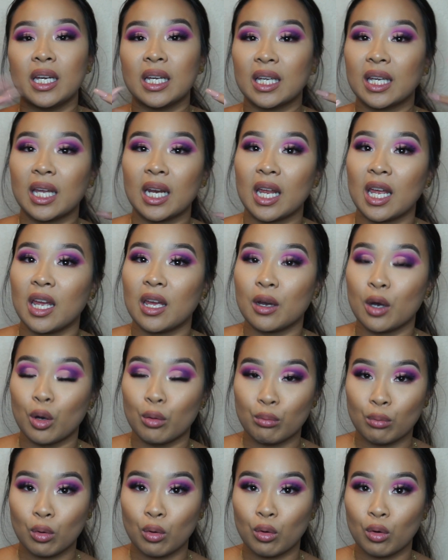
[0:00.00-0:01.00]
getting
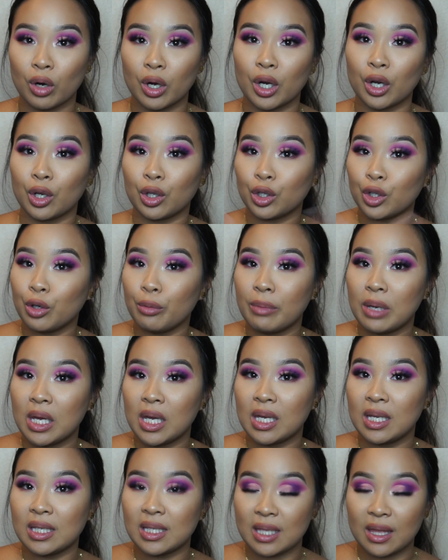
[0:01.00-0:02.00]
more
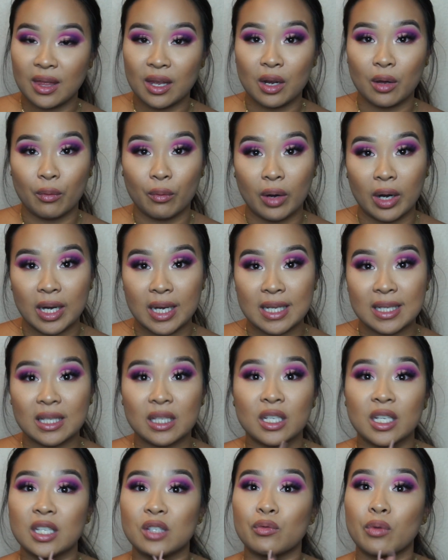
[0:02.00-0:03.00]
luminous than it was,
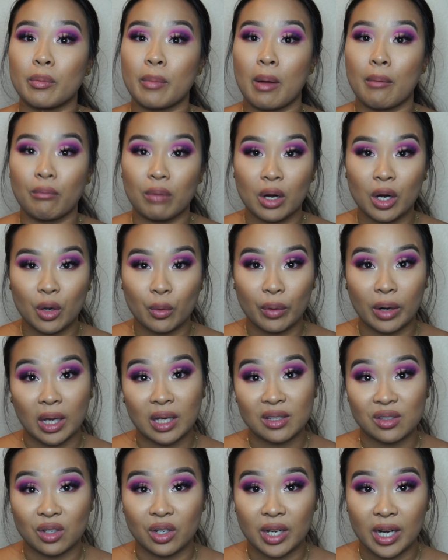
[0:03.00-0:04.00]
because remember when I
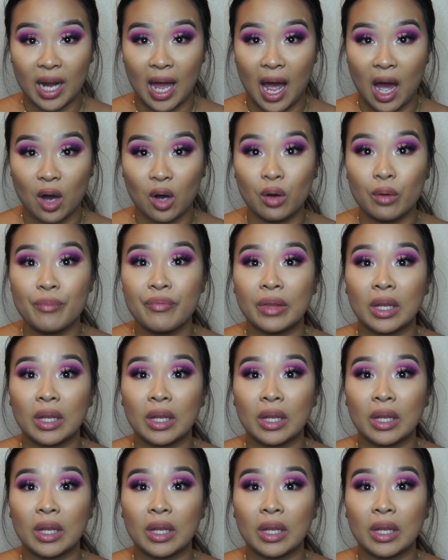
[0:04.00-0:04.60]
started out,